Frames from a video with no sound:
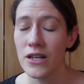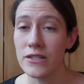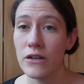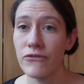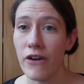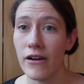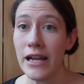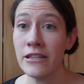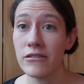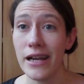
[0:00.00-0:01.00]
So far,
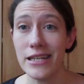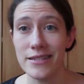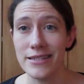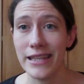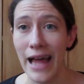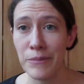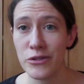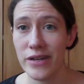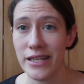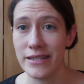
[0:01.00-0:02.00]
interagency lab
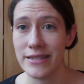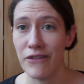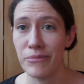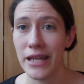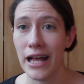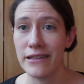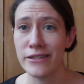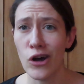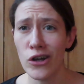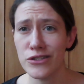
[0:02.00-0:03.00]
trainings have been held
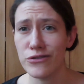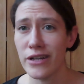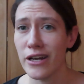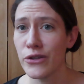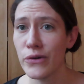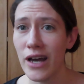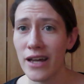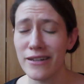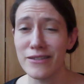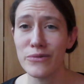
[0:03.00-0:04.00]
in Austria,
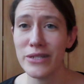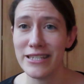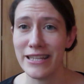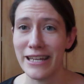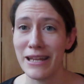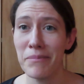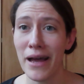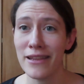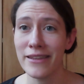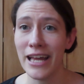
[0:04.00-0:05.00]
Uganda, Switzerland, and
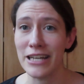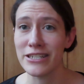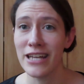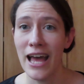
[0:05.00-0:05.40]
Bangladesh,